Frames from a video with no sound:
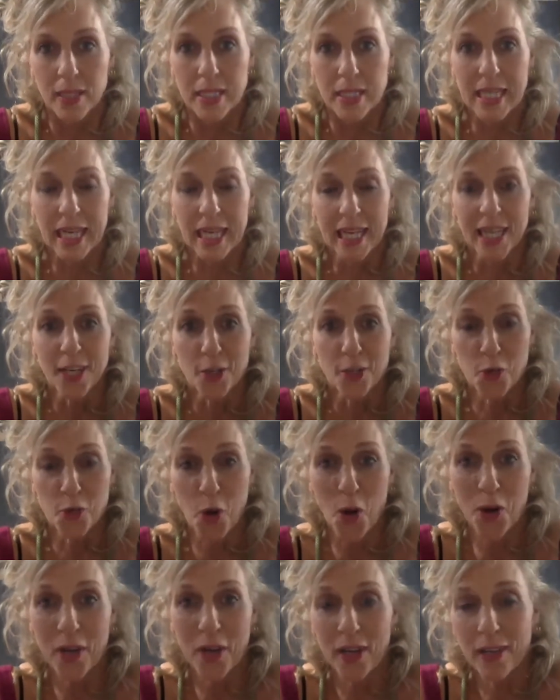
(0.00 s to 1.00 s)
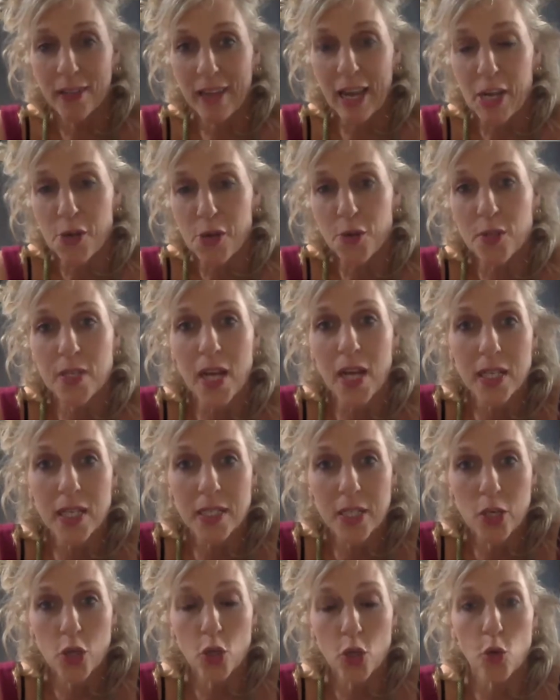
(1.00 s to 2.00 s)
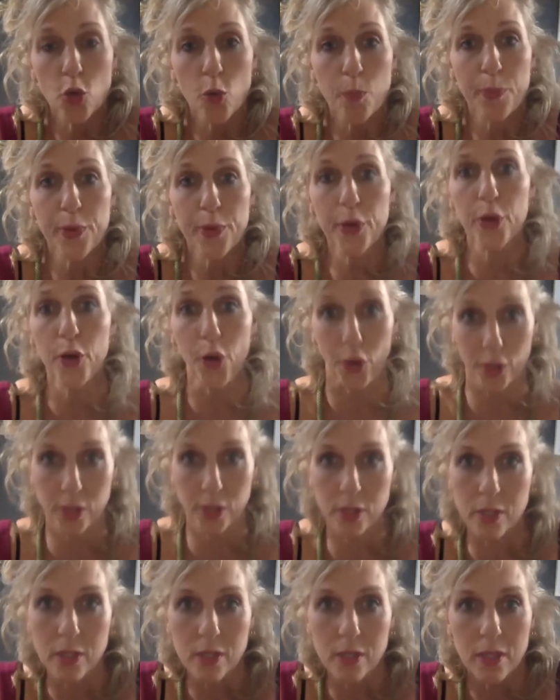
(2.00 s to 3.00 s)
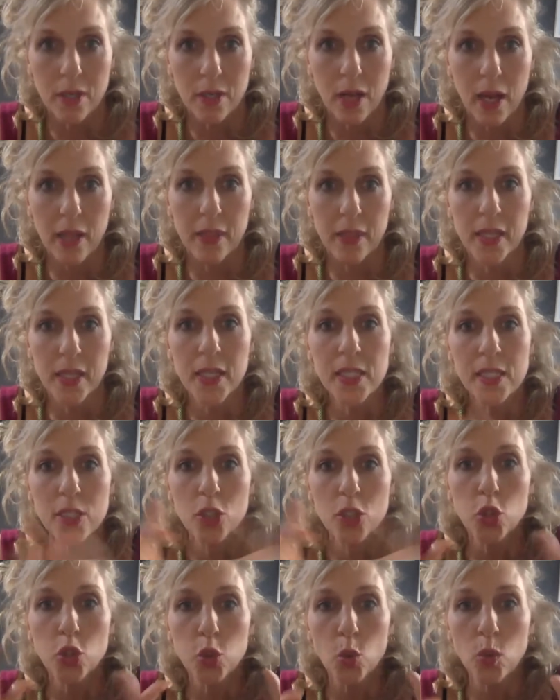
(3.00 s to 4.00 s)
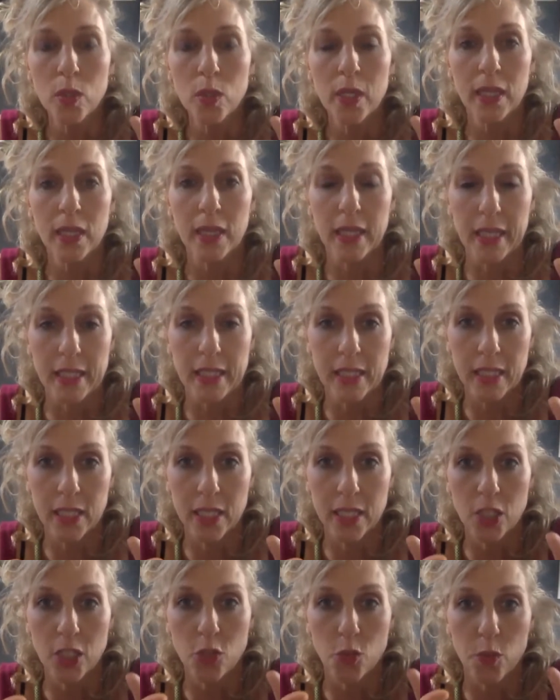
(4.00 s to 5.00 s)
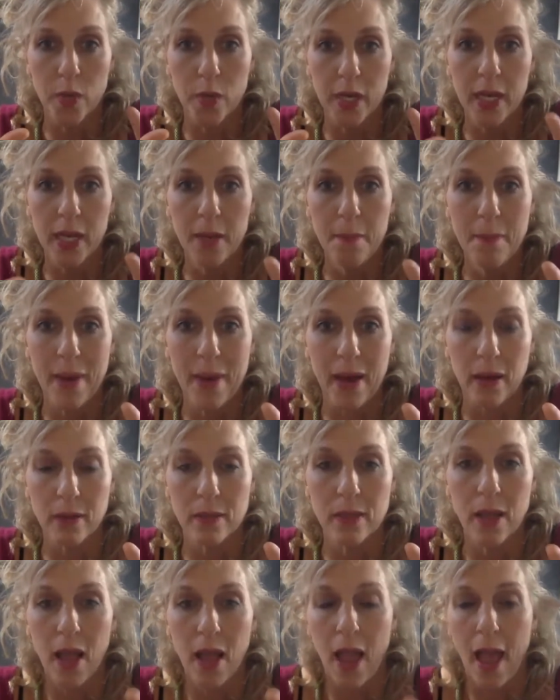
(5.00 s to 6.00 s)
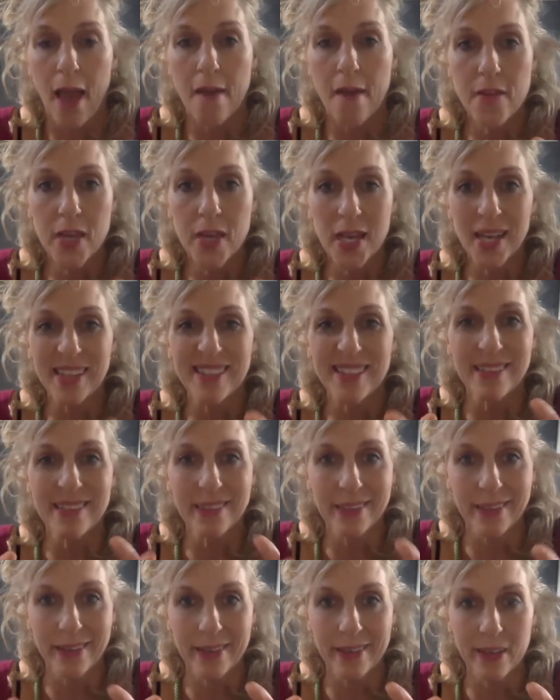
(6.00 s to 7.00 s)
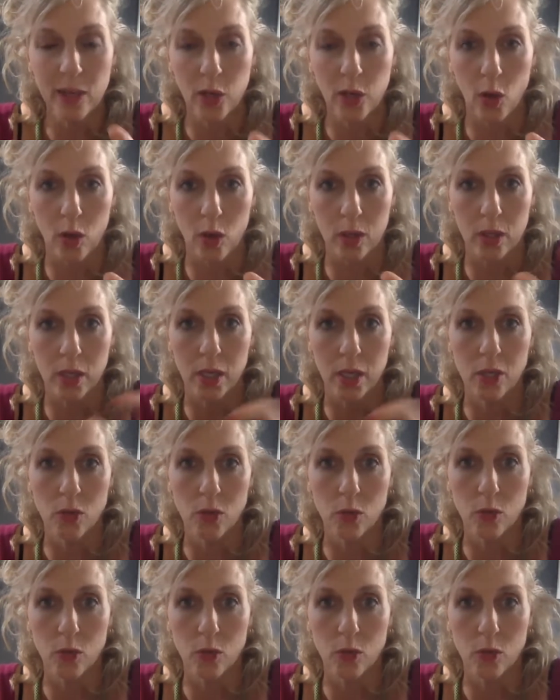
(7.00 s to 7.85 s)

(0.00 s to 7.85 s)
Tick tock, can you tighten your plot? And this short little lesson is really about having a ticking clock in your